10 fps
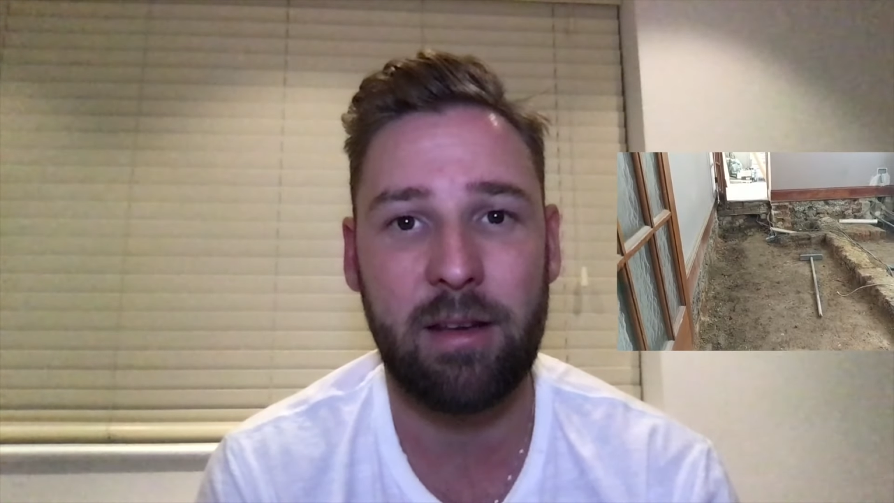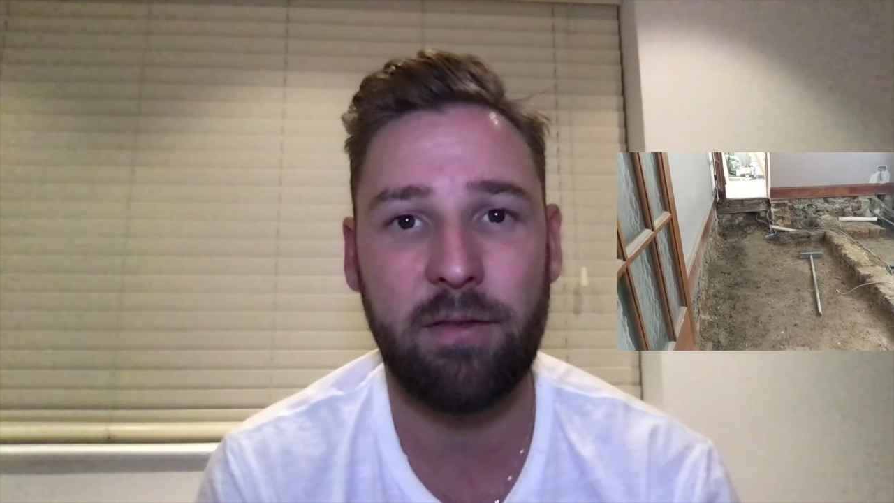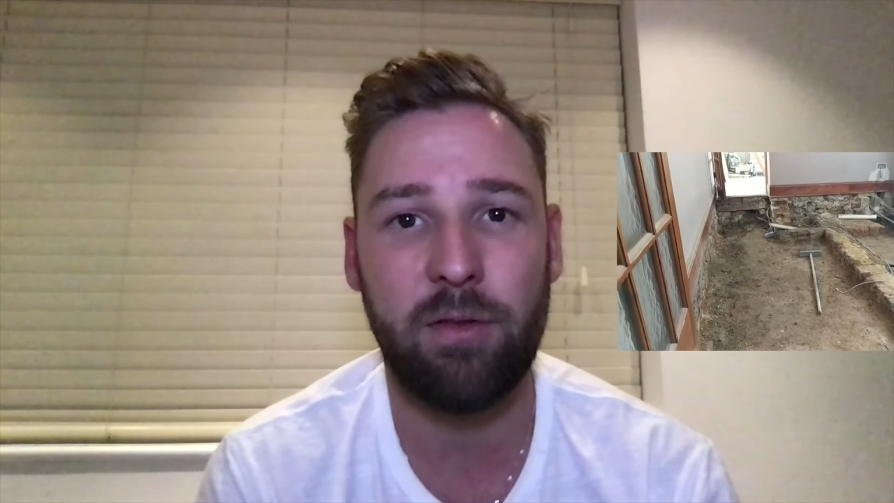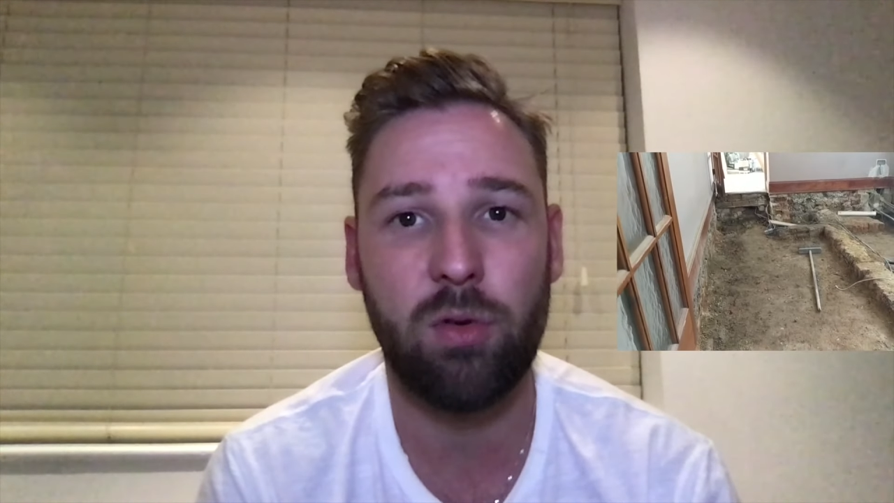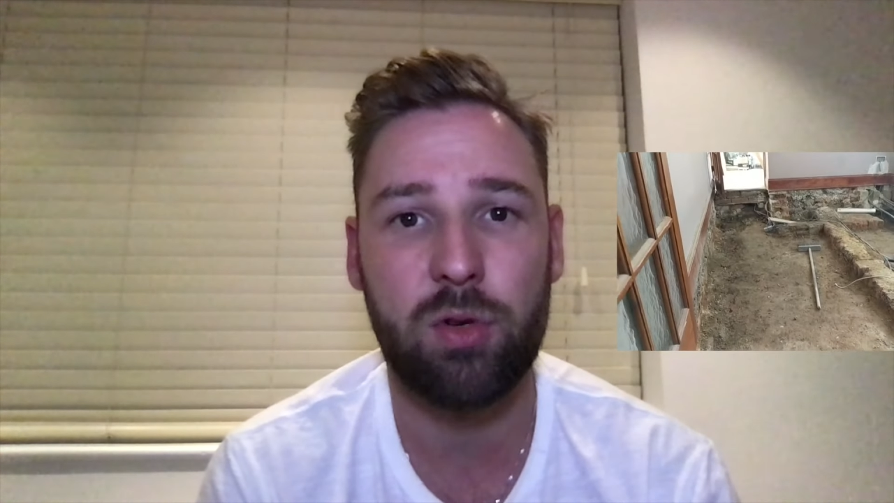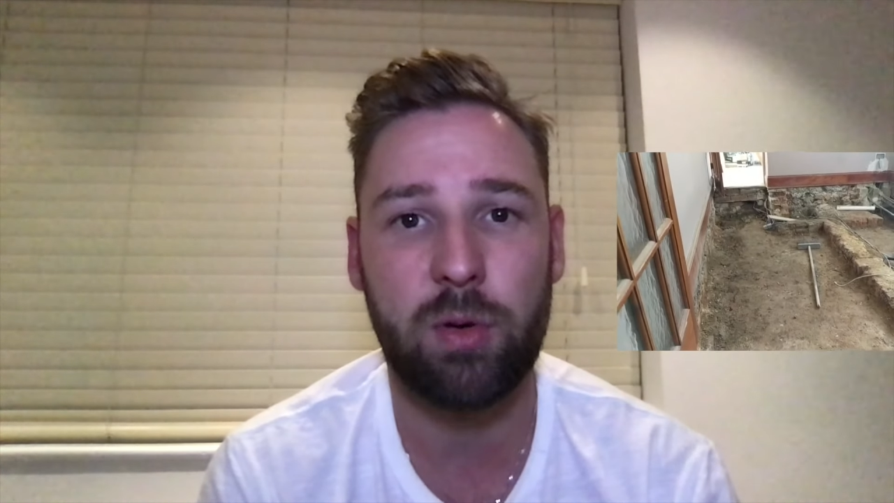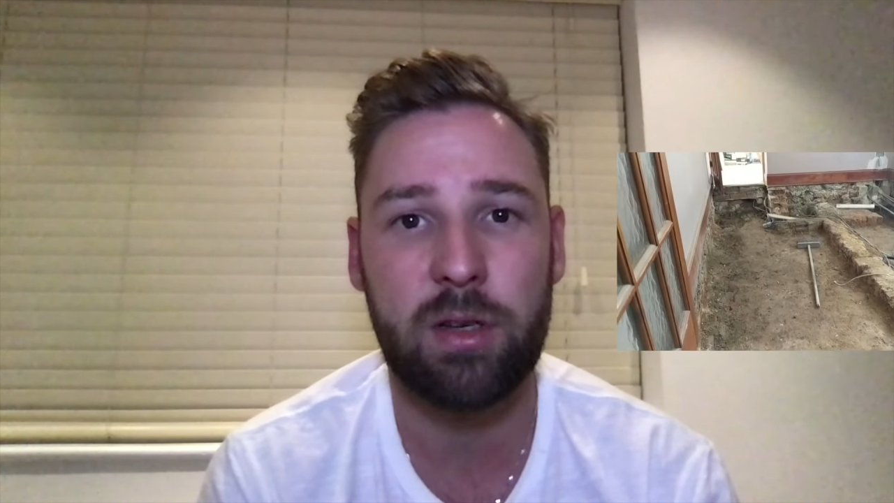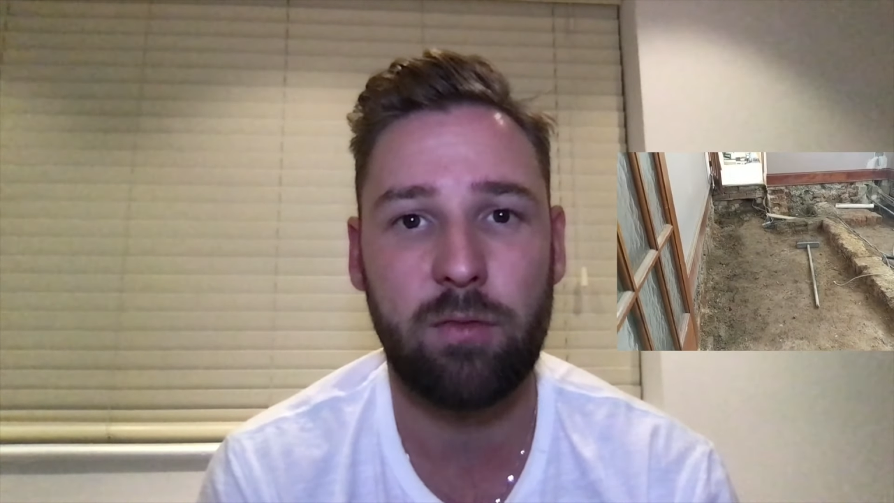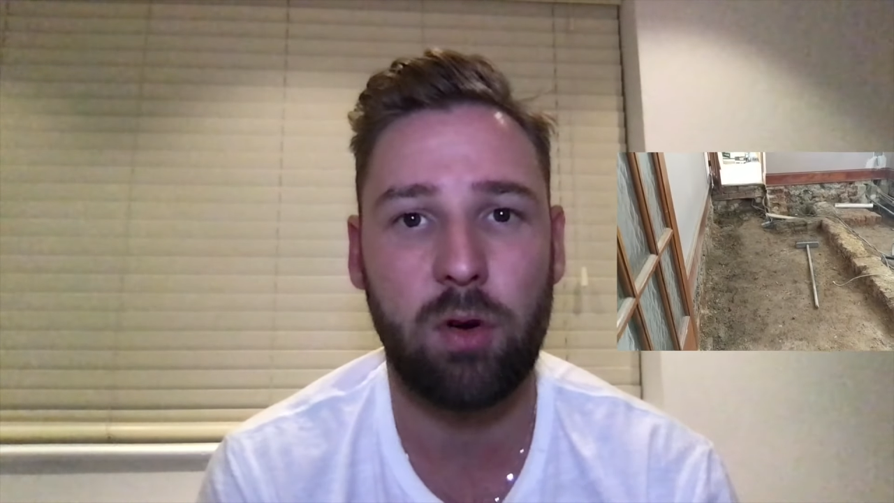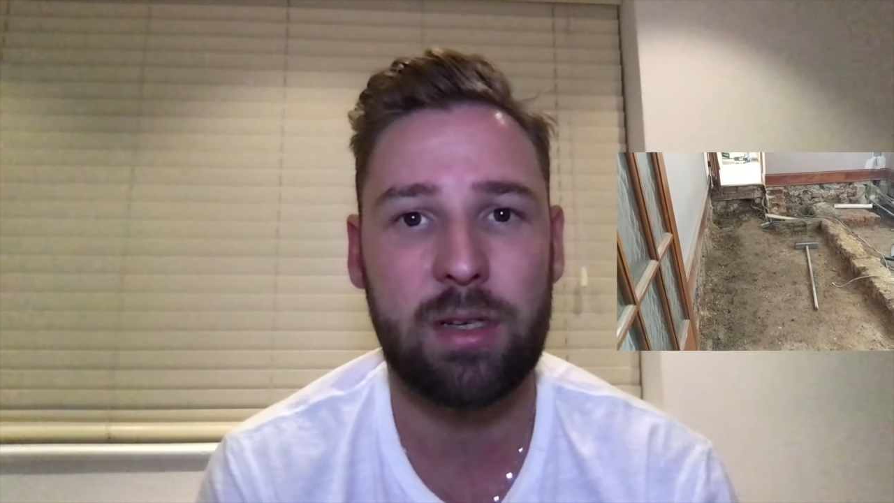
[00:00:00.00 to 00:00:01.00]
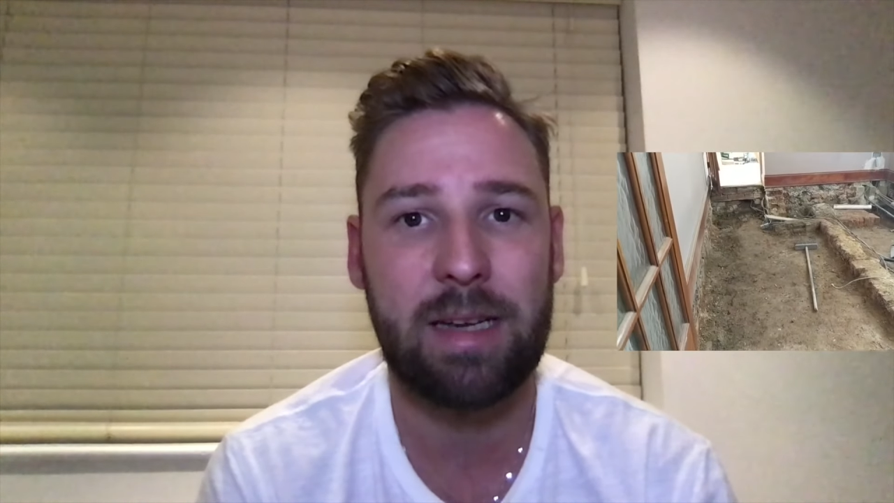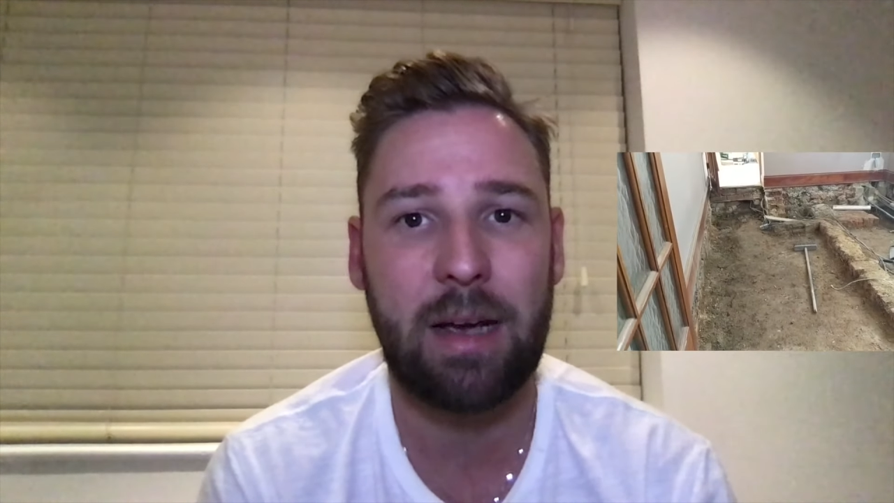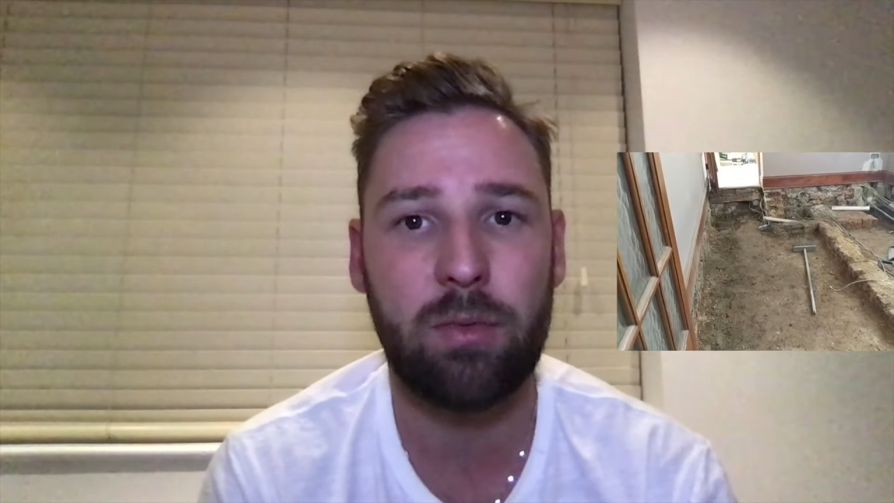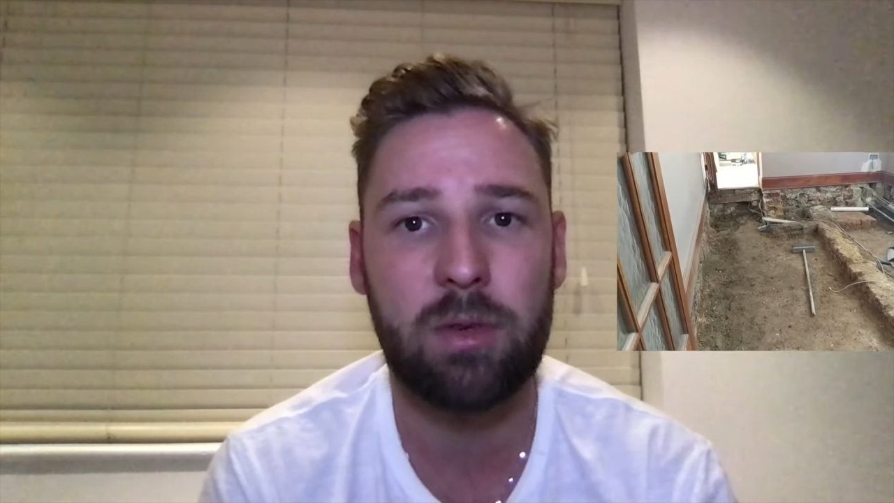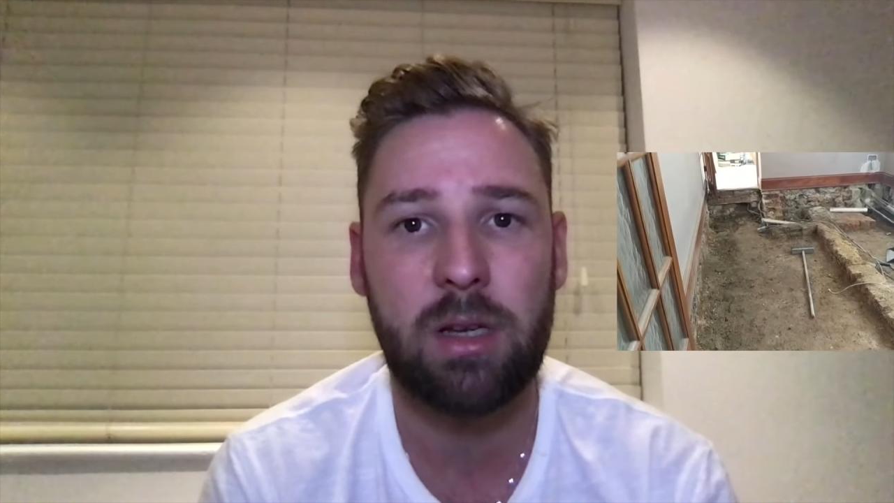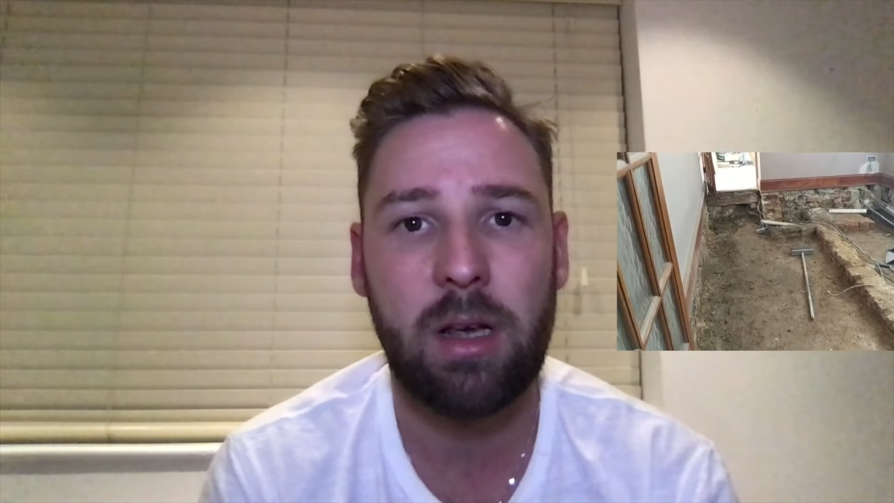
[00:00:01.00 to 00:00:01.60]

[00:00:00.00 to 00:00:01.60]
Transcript: floor joists are rotted out.